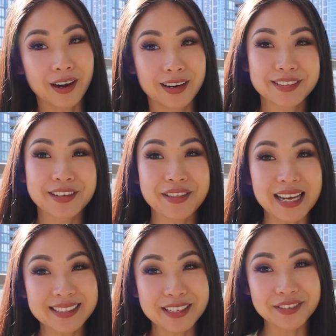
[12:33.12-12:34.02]
Alright, so
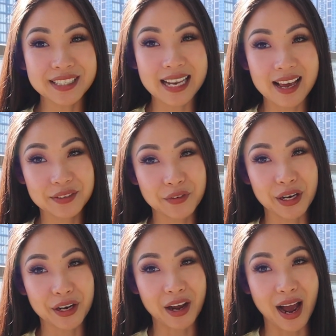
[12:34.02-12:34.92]
that's it for today's
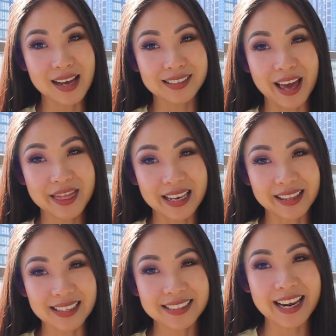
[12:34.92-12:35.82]
video, guys. I
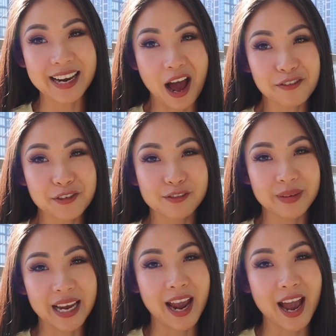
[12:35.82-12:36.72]
think that's enough of
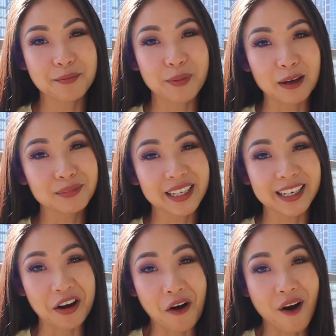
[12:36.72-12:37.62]
me
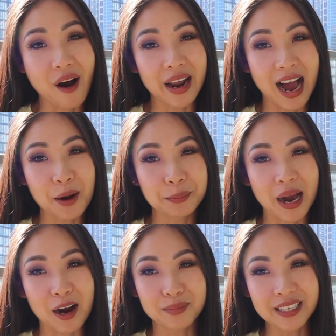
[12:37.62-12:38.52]
babbling on
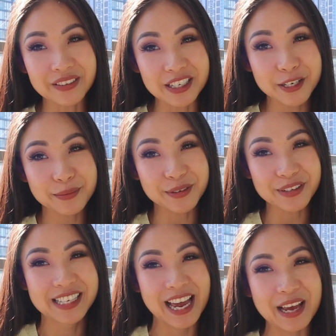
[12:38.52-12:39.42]
about my
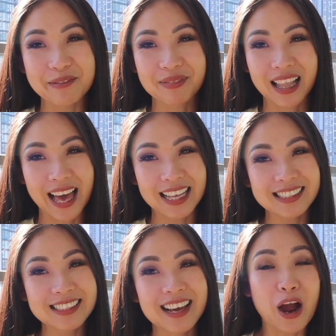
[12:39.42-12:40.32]
vegetables and
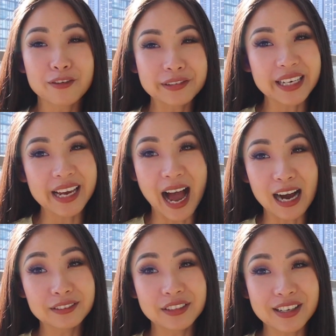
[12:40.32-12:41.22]
plants. Hopefully you
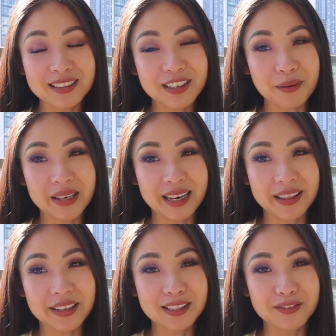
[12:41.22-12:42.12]
have learned something
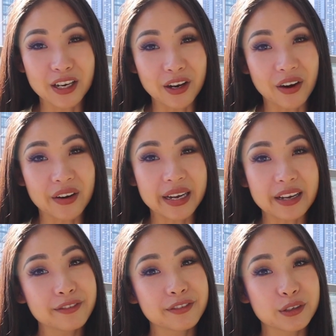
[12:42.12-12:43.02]
in this video.
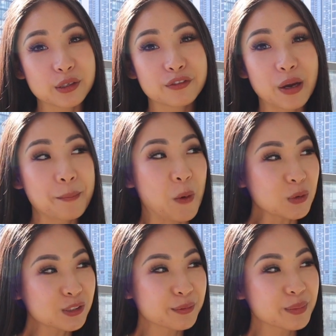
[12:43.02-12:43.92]
If you've
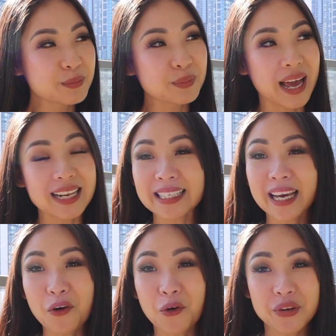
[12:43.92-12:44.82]
also been
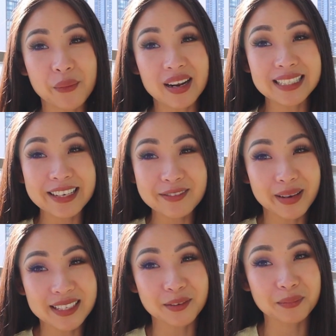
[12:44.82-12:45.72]
planting or you wanted to give
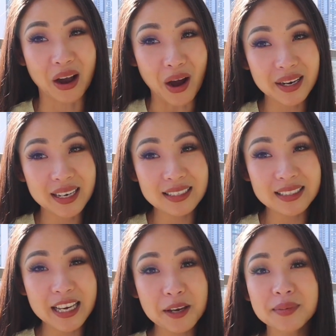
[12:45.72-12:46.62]
me some gardening
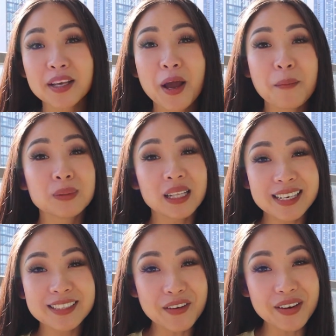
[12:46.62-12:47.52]
tips,
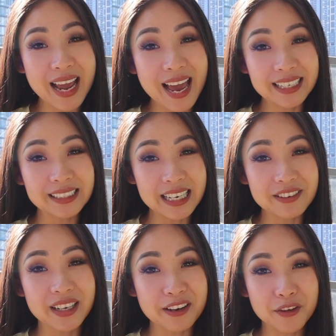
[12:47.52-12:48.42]
please go ahead and
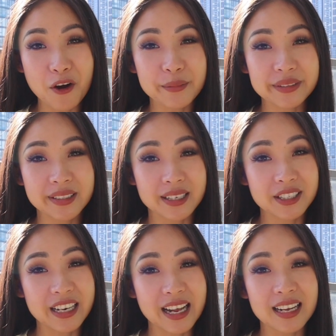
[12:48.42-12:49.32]
leave it in the comment
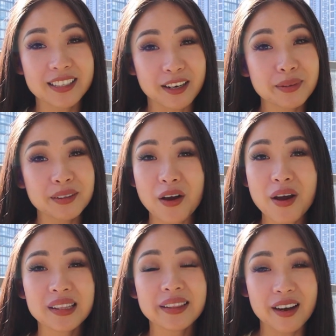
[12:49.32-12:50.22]
section down below.
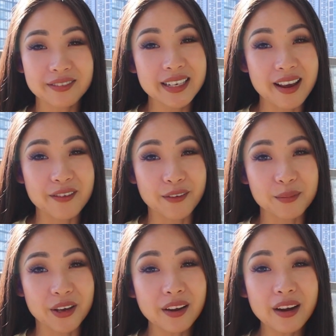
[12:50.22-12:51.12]
I'd love to hear
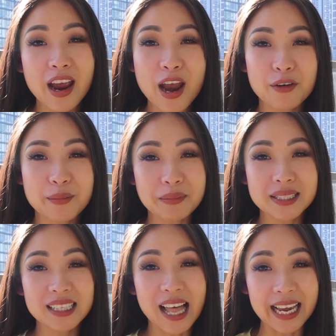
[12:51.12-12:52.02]
from you. Remember
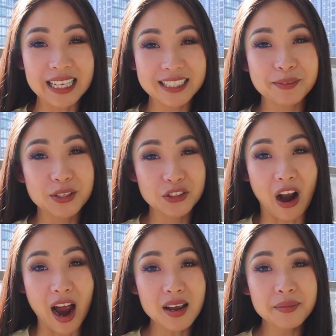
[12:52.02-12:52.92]
to like and
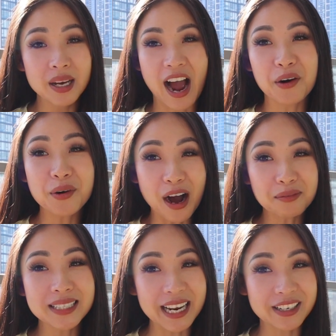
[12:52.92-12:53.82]
subscribe. I will
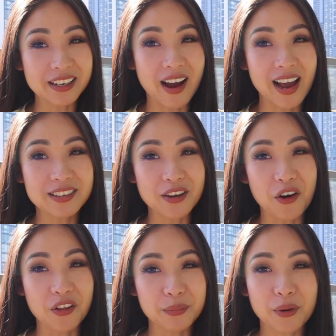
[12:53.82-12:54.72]
update you guys
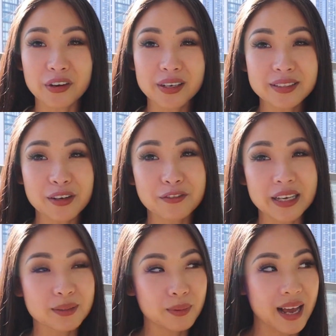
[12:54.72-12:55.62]
on the progress of
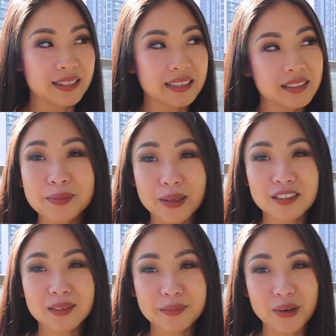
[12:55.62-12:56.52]
these plants,
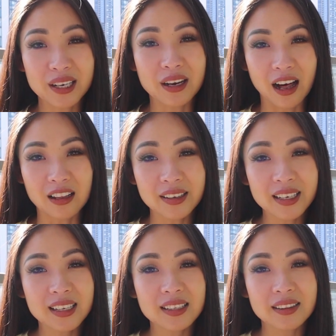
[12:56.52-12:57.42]
especially my
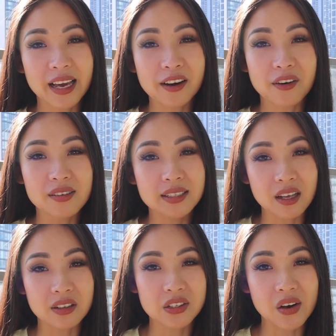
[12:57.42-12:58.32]
garlic, later on
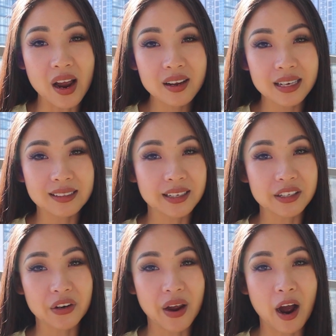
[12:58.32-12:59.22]
down the track, and let
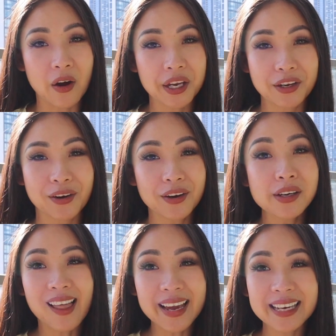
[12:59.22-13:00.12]
you know how I
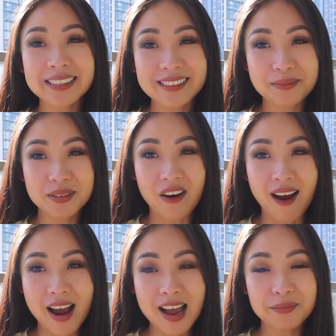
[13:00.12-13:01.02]
go. Like and
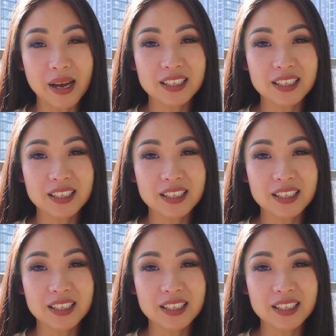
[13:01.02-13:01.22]
subscribe,